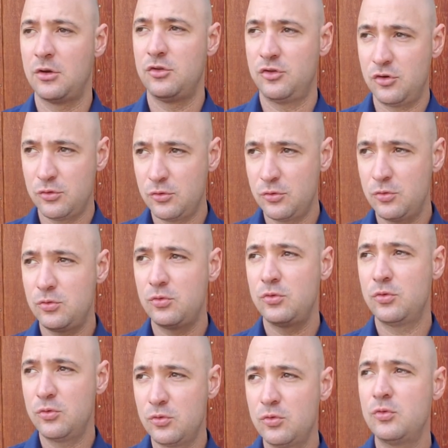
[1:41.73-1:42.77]
Do,
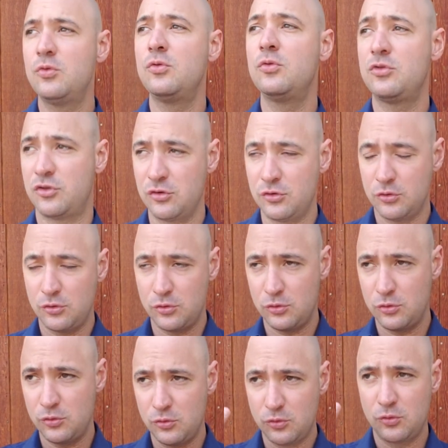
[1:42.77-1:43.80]

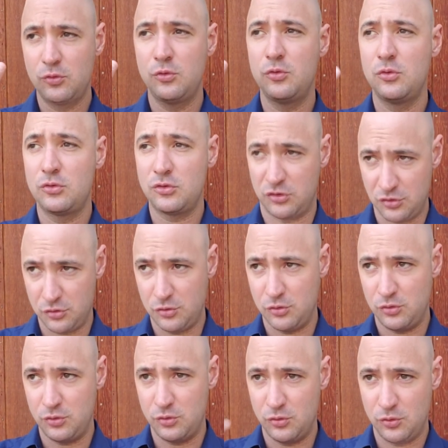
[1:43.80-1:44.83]
do,
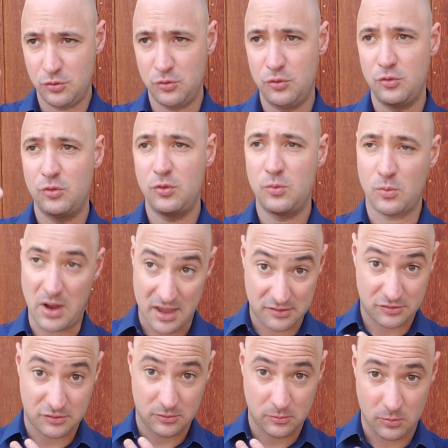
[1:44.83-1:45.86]
do,
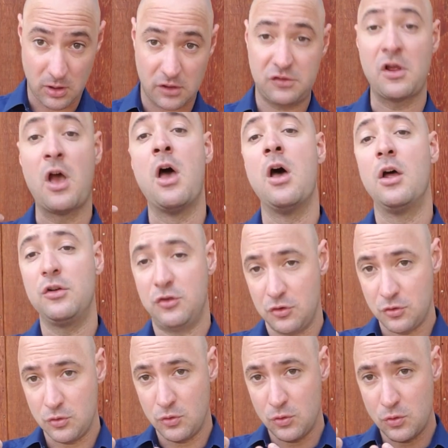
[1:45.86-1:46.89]
rest, rest.
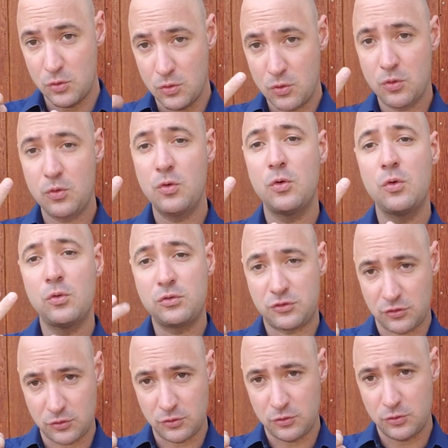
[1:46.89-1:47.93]
Do,
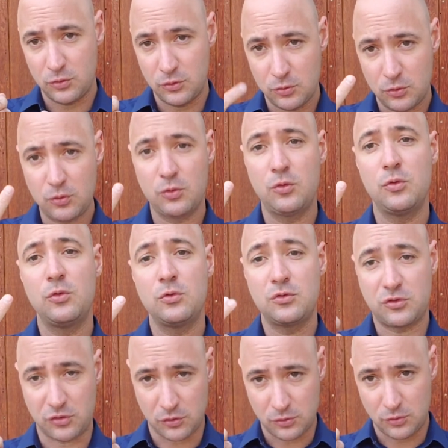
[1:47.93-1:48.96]
do,
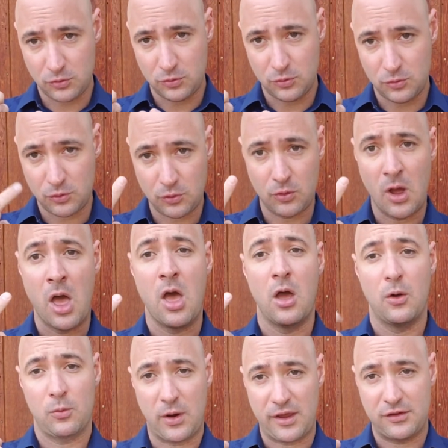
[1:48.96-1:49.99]
do,
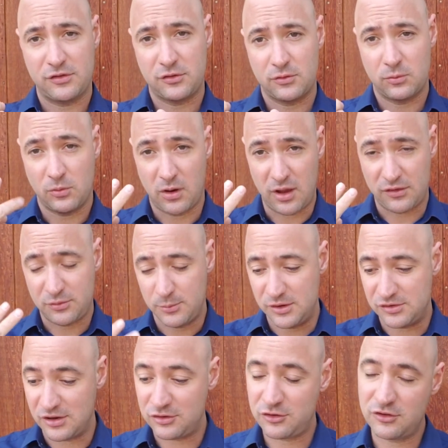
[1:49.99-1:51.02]
rest, rest.
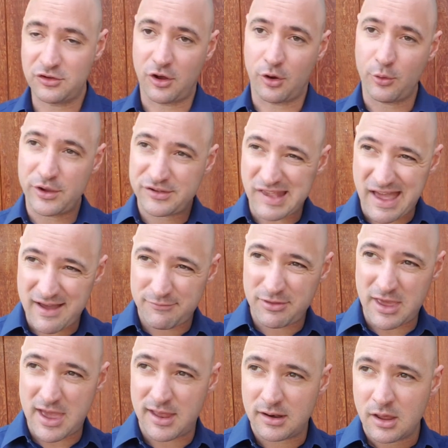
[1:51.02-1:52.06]
Musicians always have
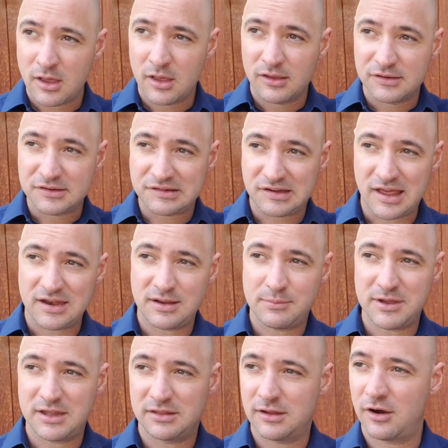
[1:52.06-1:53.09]
that steady
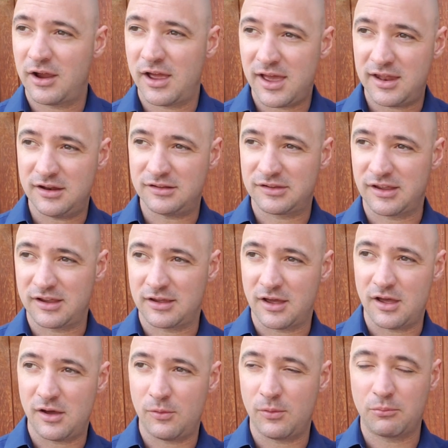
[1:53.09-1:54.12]
beat in their head. It's like
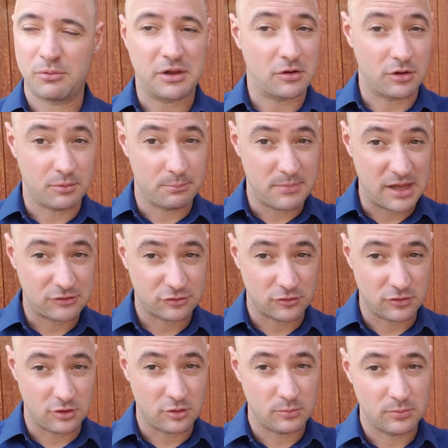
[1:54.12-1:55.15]
what we call a
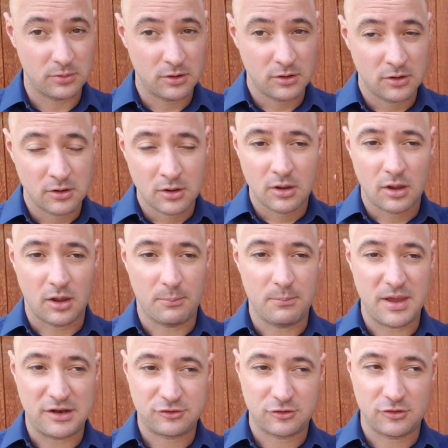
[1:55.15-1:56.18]
metronome. A
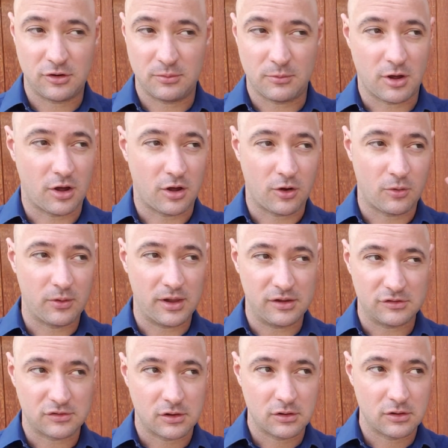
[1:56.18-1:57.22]
metronome
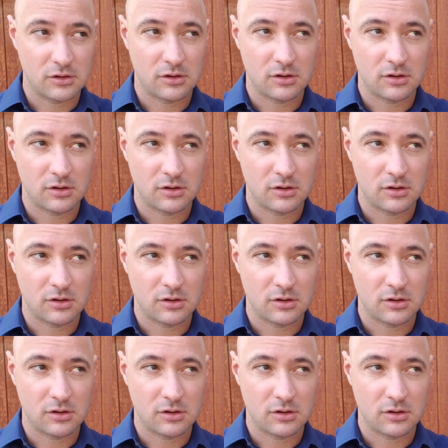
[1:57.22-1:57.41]
always.